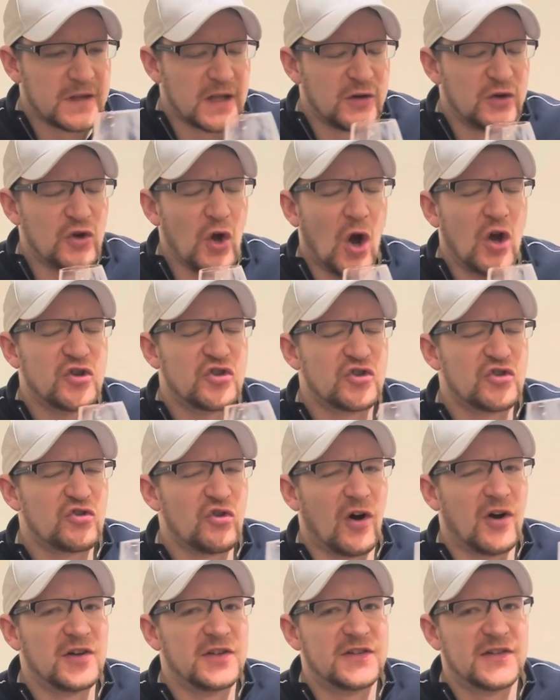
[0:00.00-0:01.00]
Not a
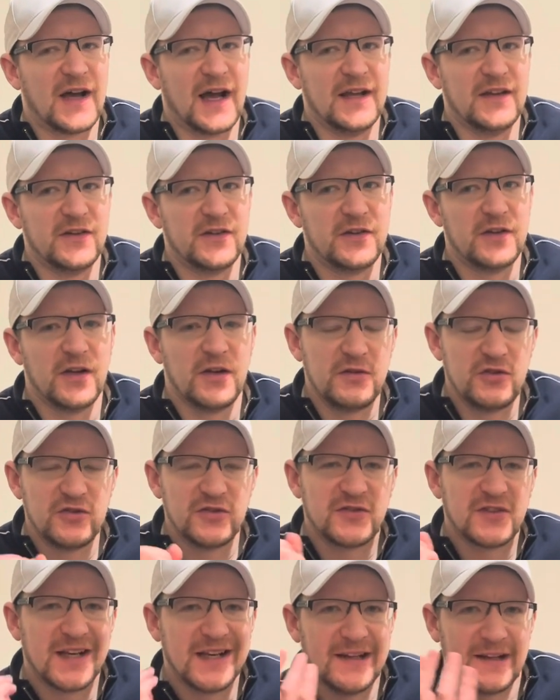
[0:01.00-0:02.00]
strong taste,
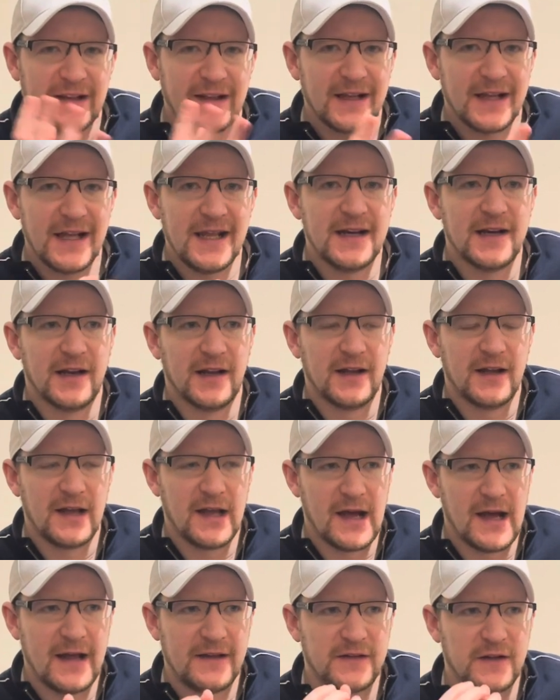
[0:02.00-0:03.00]
just a little hint.
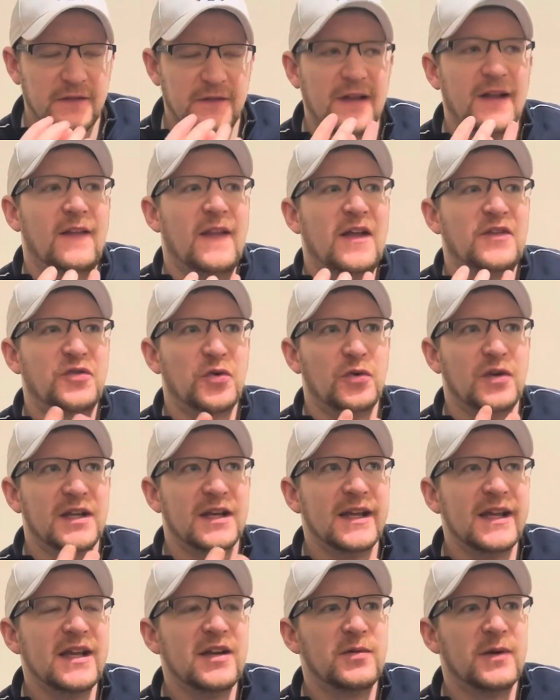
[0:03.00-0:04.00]
And I feel that's all you
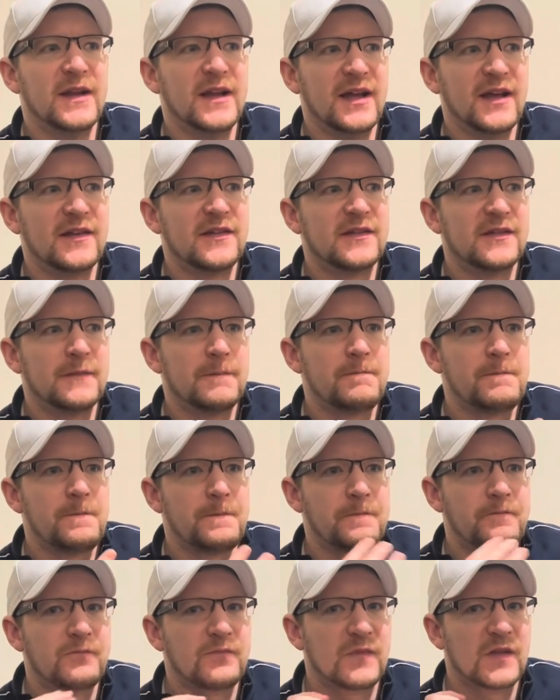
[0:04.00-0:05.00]
need with this.
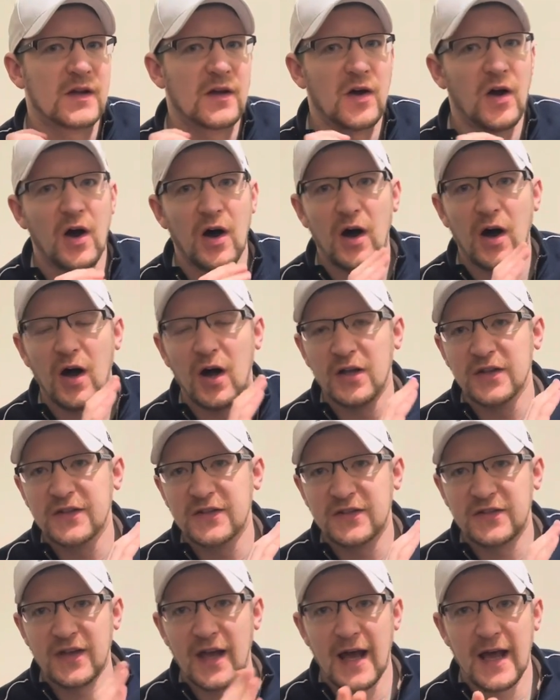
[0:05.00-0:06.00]
I'd
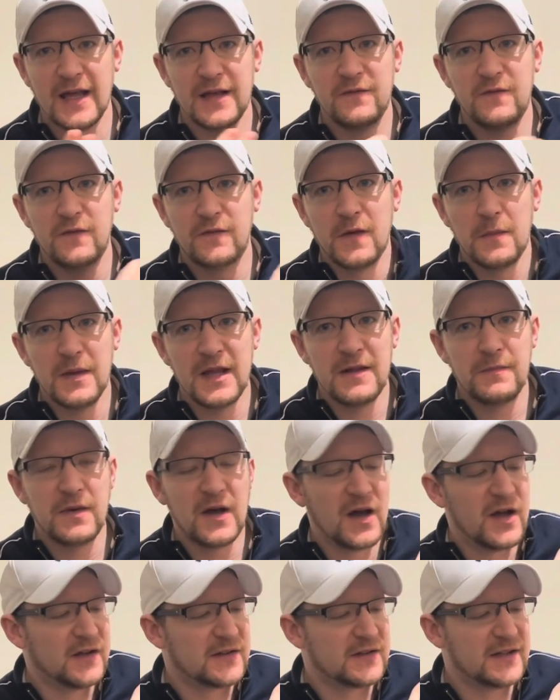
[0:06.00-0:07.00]
say, for me
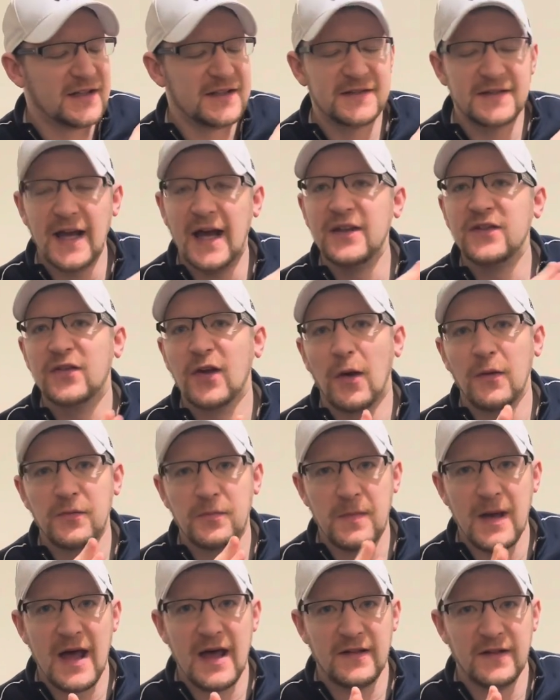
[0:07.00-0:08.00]
personally, ten times
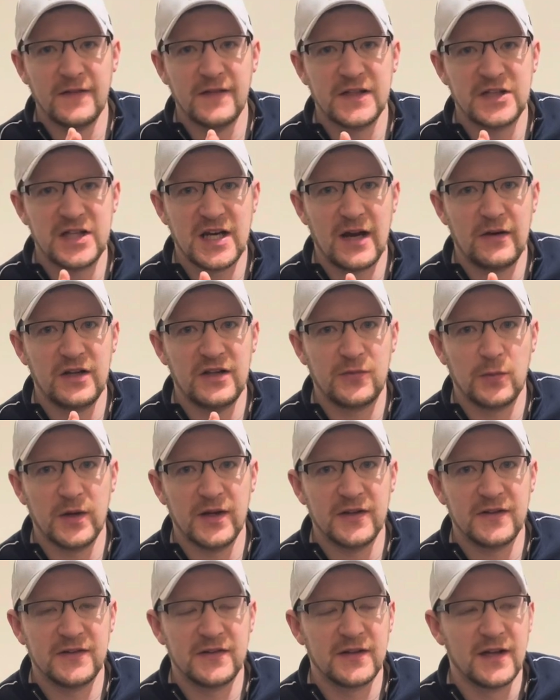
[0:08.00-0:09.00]
better than the Cherry
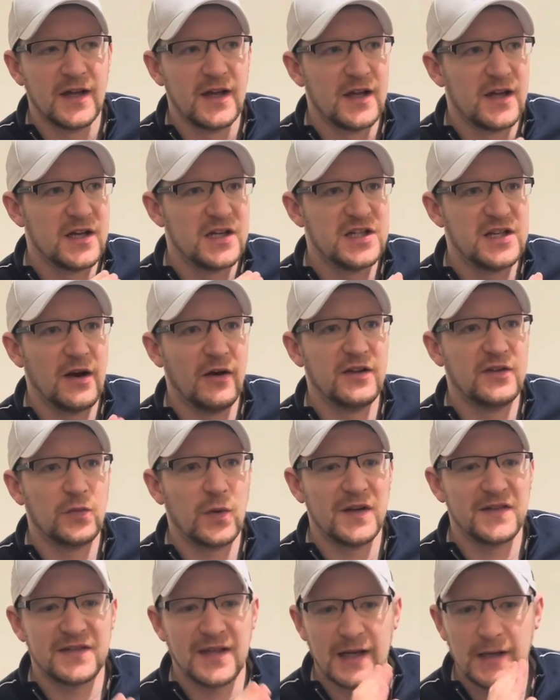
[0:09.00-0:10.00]
Twist. Cherry
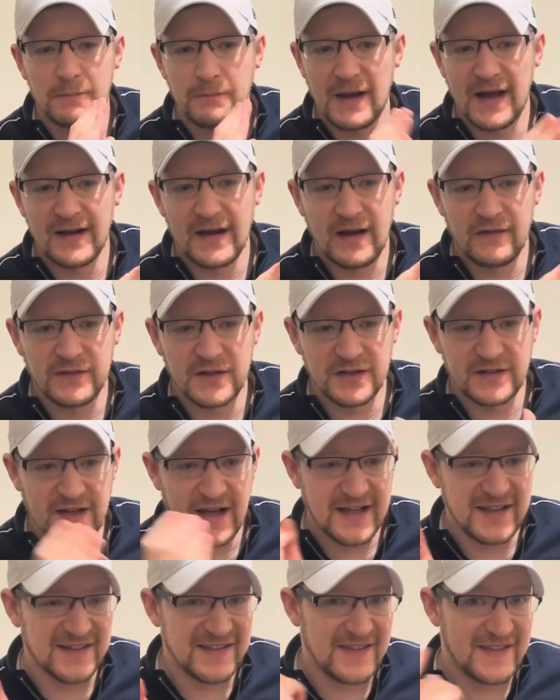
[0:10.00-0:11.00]
Twist had a bad
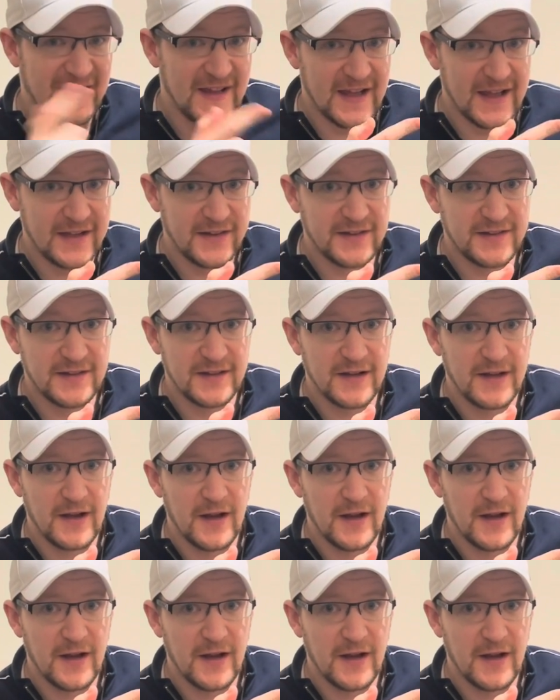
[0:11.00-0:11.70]
aftertaste. This,